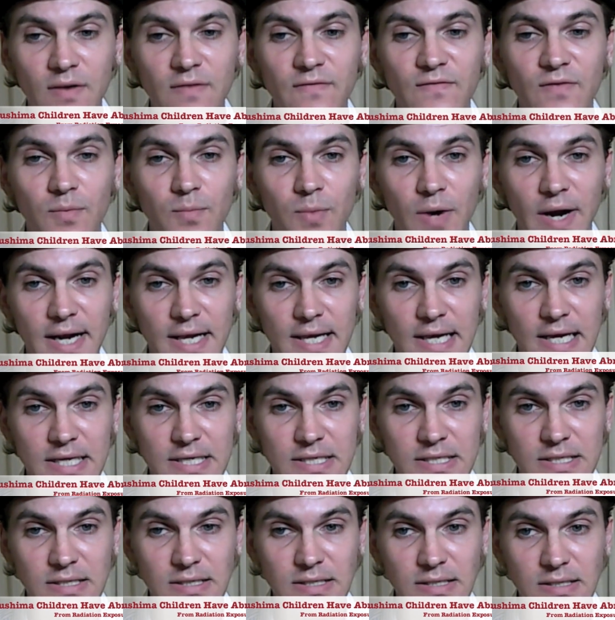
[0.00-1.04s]
from
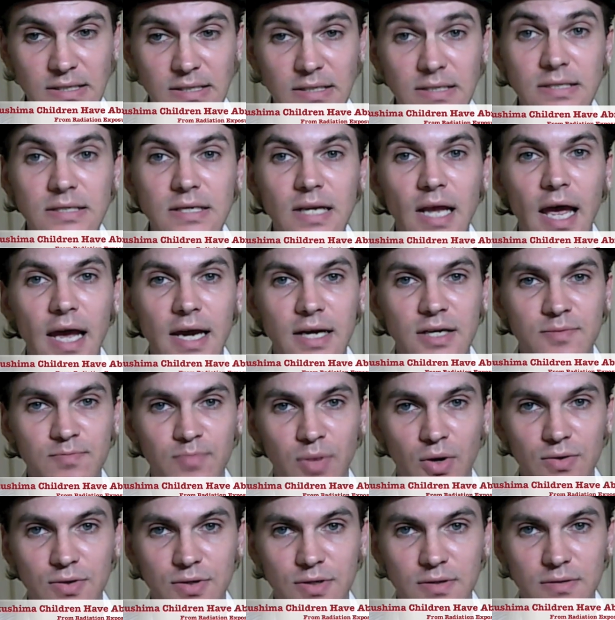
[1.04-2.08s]
radiation
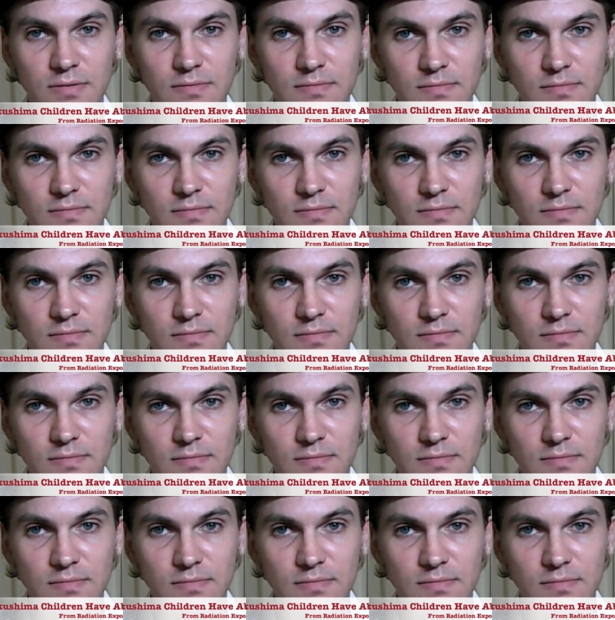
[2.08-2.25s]
exposure.